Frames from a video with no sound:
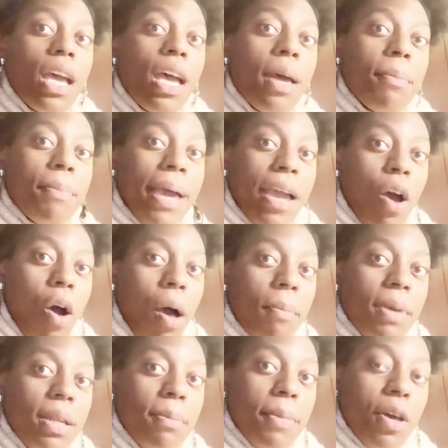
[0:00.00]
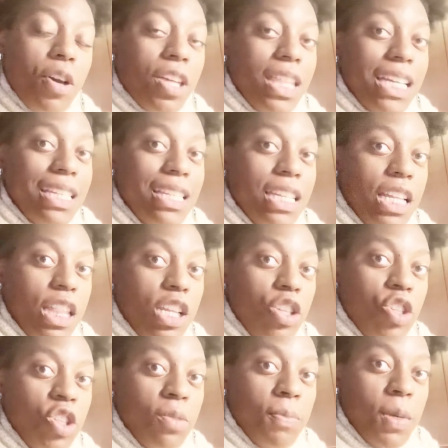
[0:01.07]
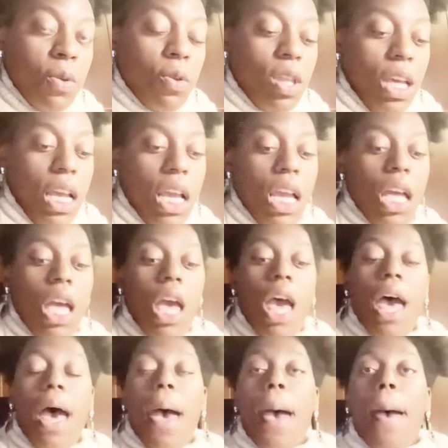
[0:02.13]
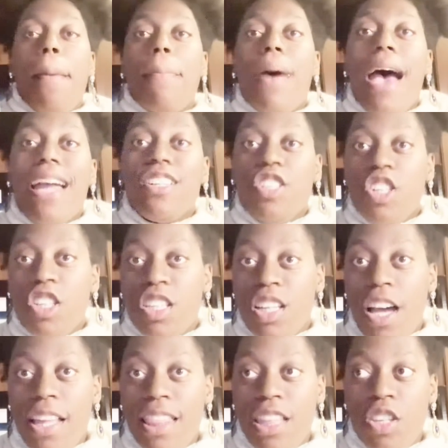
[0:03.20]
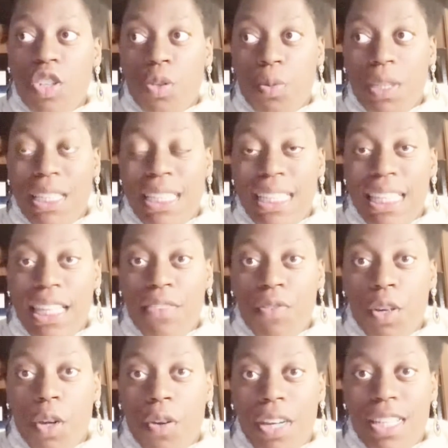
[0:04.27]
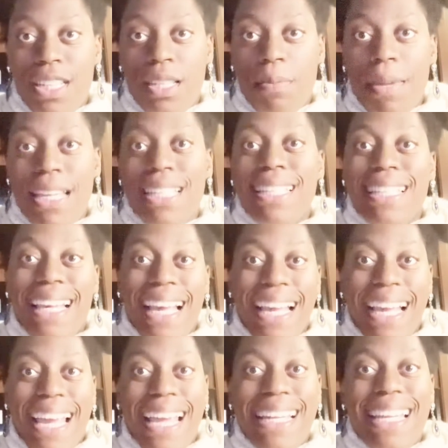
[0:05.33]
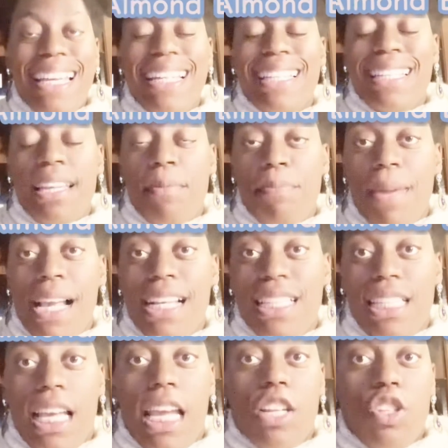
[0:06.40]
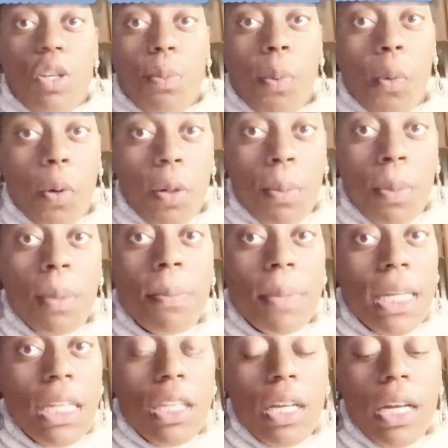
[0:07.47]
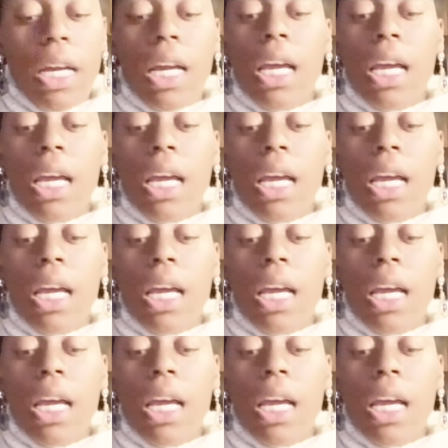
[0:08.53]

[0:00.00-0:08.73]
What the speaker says: my almond milk that's in this smoothie. I just got this recently for Christmas and it's amazing. It's a portable blender,